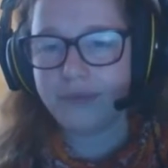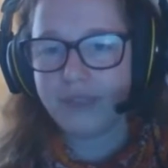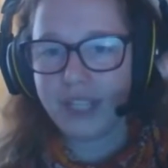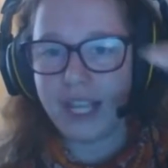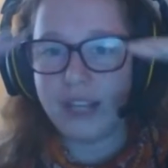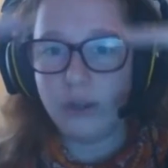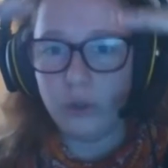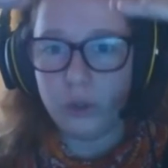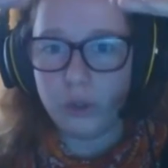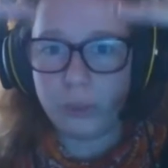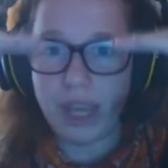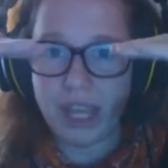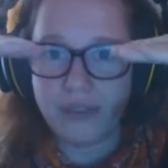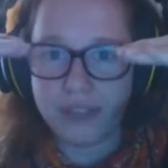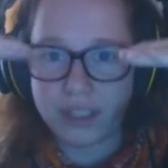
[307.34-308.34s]
and all the
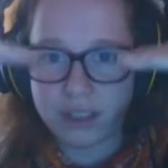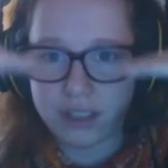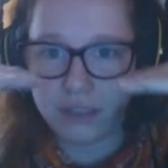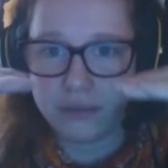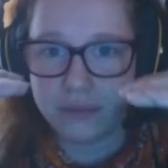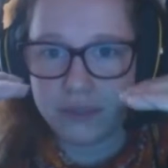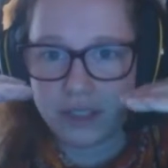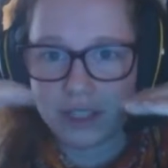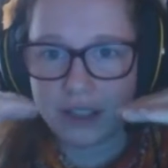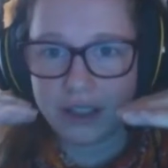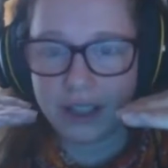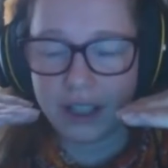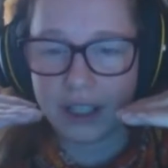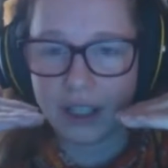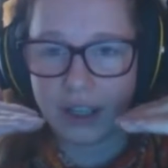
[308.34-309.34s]
paving stones
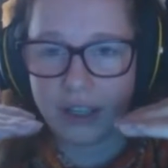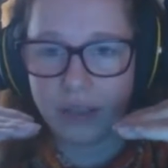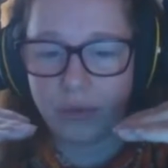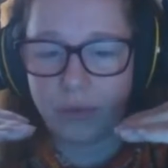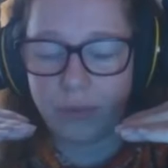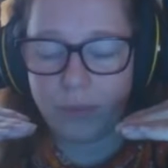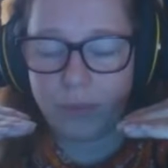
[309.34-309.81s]
are kind of